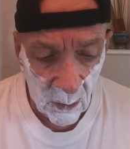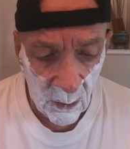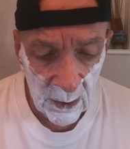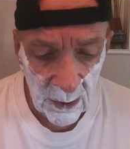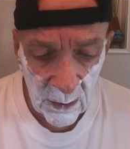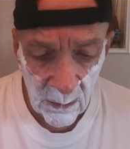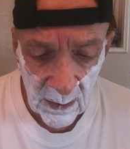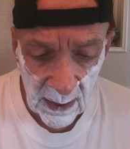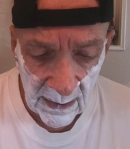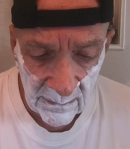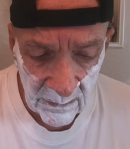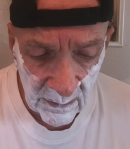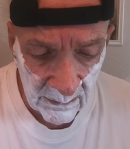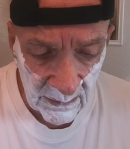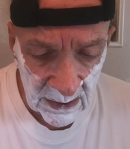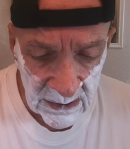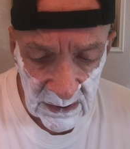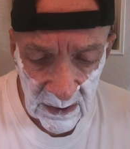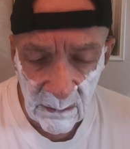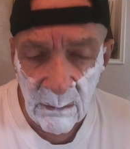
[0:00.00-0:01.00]
or you don't have your
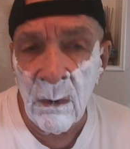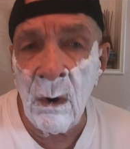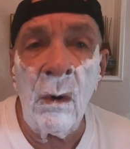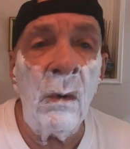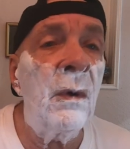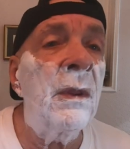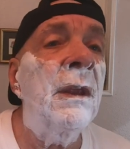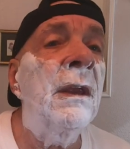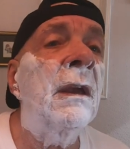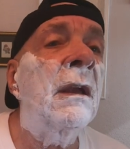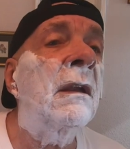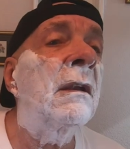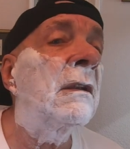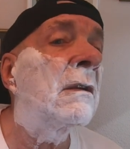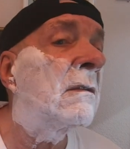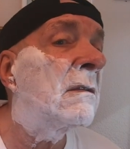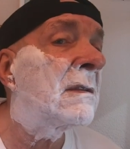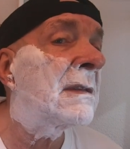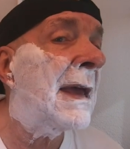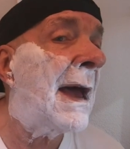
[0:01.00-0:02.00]
mixing bowl with you, you can
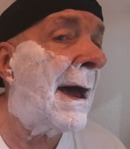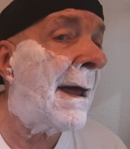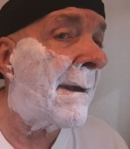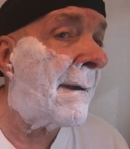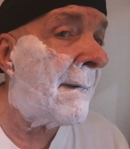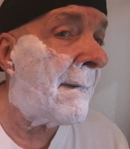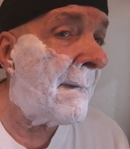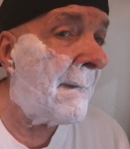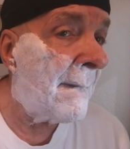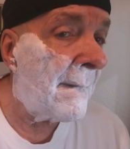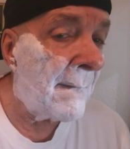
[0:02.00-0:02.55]
use that.